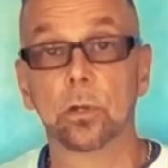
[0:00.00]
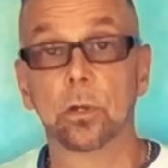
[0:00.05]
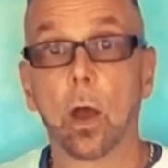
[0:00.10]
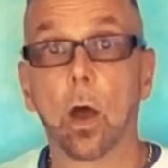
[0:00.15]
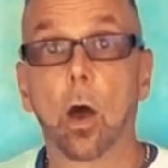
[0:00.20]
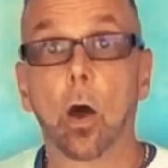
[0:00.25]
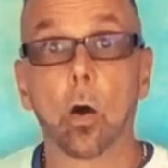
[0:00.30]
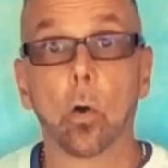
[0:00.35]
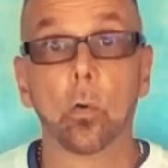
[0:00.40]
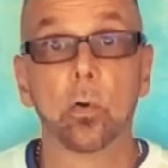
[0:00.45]

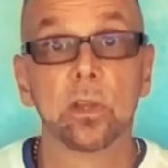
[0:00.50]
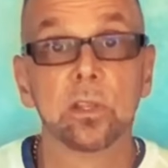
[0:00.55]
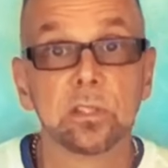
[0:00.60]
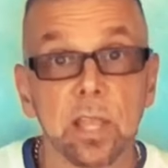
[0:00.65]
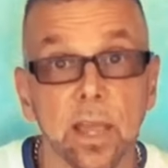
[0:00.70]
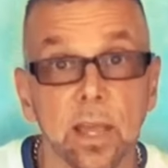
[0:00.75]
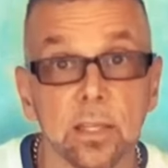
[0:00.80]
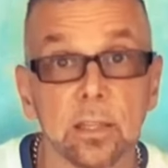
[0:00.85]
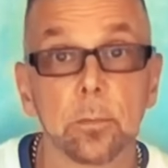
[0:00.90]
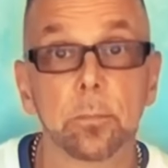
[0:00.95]
Always
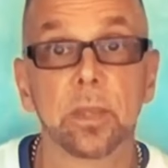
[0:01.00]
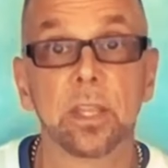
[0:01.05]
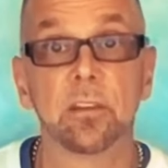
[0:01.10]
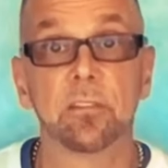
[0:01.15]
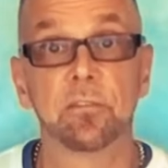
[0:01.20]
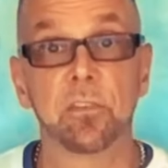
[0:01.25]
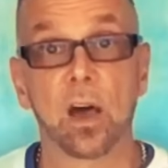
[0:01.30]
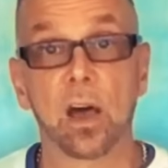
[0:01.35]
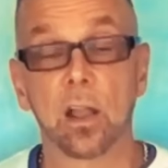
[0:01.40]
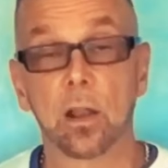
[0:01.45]
had to be a
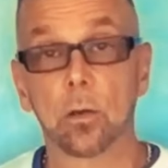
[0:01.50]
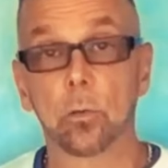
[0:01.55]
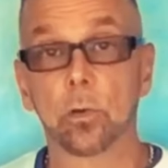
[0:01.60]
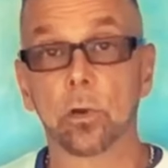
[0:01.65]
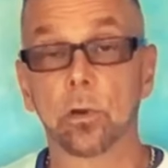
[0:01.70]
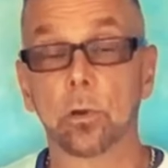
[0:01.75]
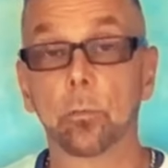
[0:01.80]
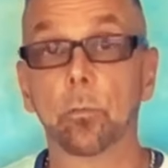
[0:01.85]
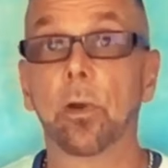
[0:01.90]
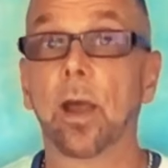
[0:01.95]

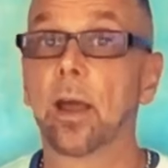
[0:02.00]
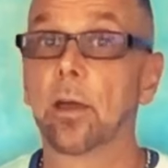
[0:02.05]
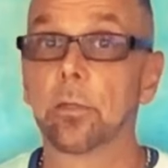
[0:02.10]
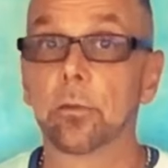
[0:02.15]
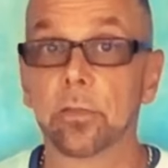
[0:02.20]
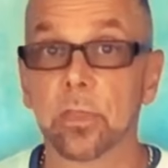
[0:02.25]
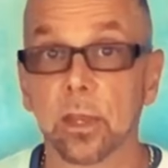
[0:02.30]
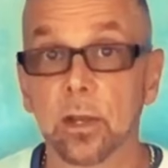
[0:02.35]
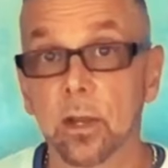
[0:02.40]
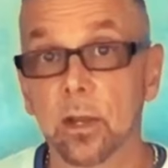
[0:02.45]
follower
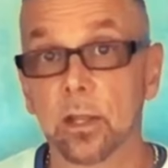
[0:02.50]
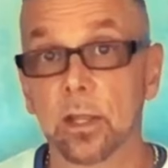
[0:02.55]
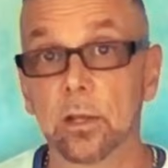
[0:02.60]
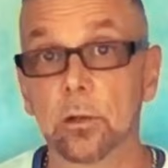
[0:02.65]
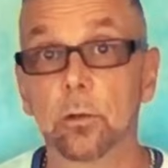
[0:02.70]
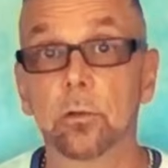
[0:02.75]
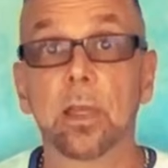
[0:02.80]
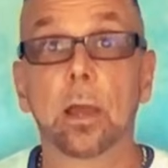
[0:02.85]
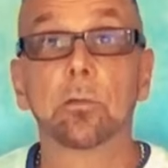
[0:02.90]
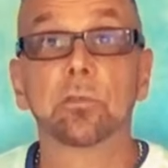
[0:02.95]
rather than a
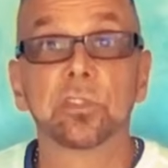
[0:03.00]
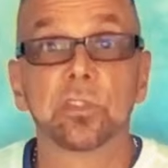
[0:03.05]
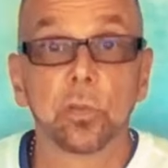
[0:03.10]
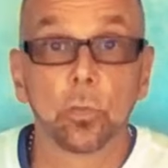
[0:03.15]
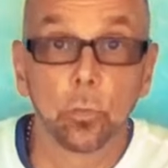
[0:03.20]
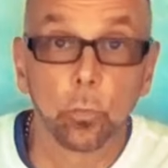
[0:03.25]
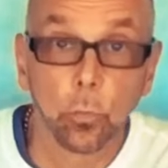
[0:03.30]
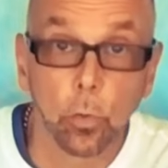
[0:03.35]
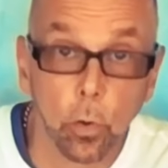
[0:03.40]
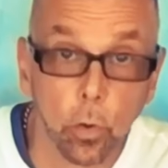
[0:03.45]
leader. That was the
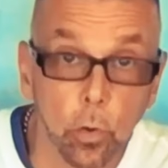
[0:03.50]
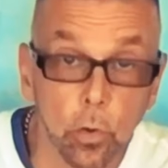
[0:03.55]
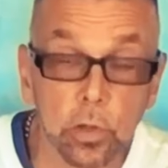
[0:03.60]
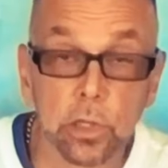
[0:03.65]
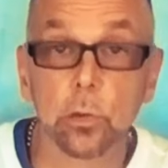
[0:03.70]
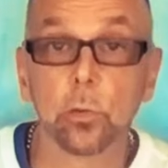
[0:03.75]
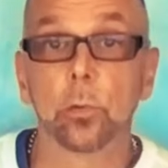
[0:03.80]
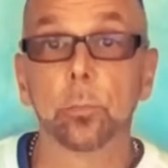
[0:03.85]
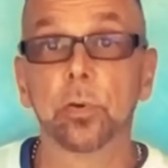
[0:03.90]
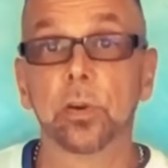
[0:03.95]
role
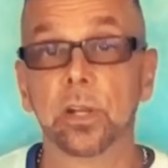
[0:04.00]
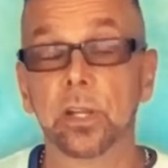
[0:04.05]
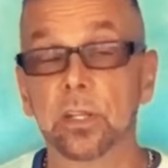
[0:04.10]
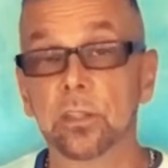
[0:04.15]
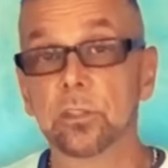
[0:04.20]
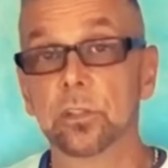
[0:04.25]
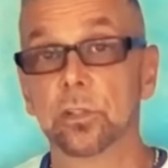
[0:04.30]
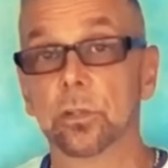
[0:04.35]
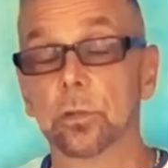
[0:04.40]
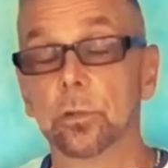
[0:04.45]
you were put
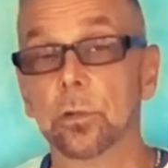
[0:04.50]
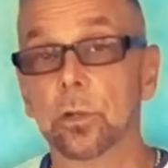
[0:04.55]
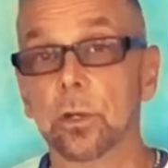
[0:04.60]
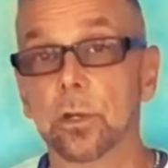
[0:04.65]
into.